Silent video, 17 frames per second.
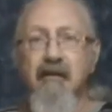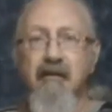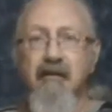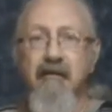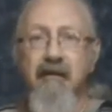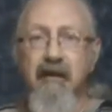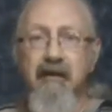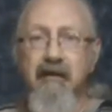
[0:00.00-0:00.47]

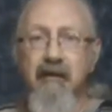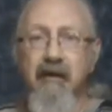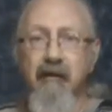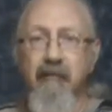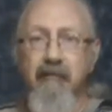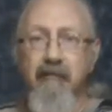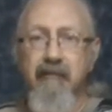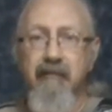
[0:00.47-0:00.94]
that
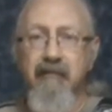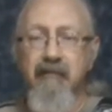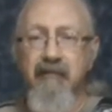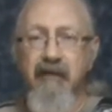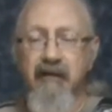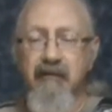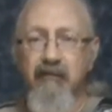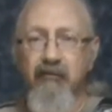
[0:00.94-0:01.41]

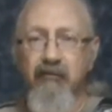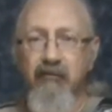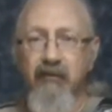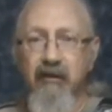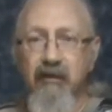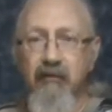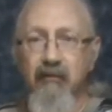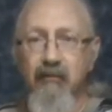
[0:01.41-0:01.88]

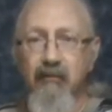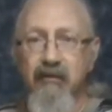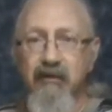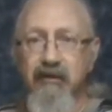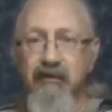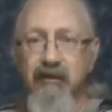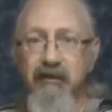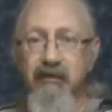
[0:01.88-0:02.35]
string will
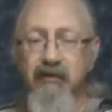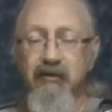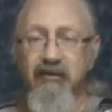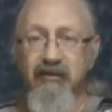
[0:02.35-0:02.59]
continue to